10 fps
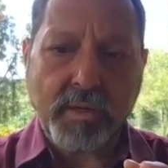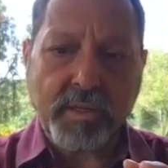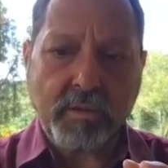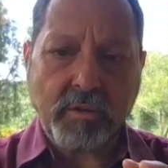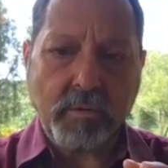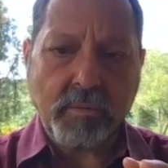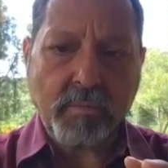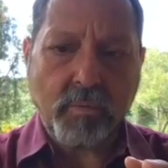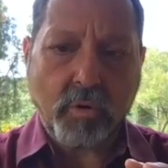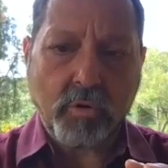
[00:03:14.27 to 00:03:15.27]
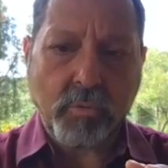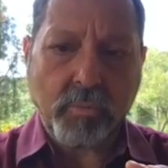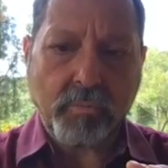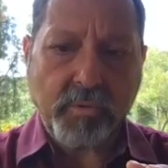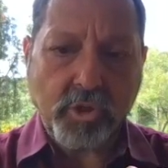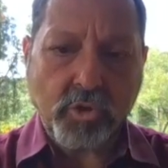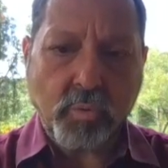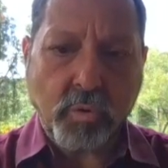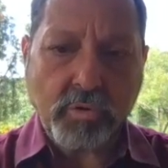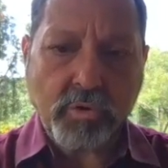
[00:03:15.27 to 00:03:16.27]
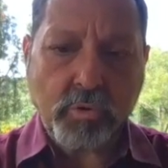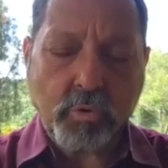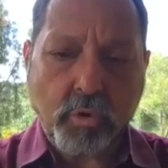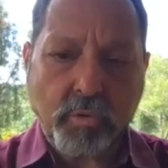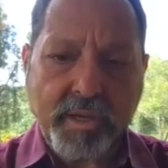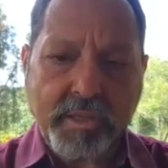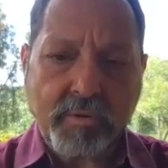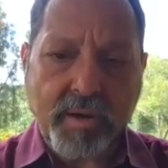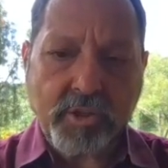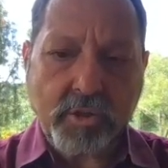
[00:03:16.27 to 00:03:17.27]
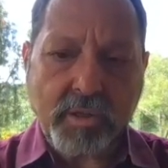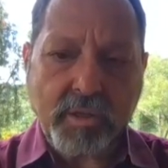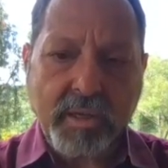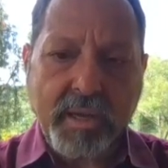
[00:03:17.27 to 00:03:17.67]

I need a little bit more, the tissue wants to go in that direction, and